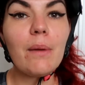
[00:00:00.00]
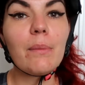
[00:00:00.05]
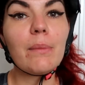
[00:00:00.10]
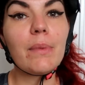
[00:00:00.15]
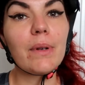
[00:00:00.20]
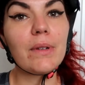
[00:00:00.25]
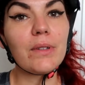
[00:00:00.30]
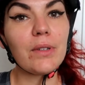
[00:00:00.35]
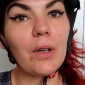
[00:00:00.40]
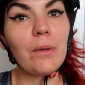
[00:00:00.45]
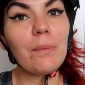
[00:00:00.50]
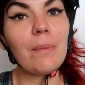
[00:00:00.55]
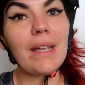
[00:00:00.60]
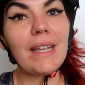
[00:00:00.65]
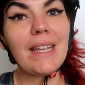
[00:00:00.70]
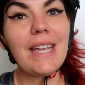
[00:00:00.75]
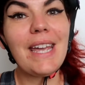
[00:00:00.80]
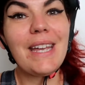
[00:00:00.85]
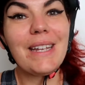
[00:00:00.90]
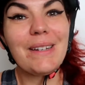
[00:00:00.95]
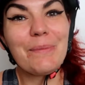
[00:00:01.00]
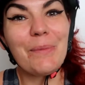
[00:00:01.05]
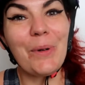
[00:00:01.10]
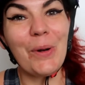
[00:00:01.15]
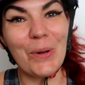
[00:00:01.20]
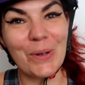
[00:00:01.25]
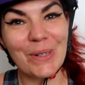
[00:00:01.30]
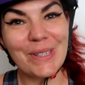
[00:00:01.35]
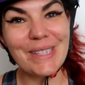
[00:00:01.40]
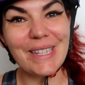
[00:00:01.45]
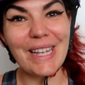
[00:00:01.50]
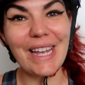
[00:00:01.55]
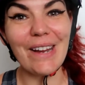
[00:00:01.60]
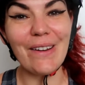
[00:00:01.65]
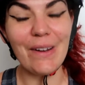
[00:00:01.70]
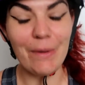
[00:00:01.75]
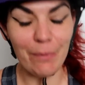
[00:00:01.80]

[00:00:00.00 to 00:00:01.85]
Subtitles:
but don't make it more scary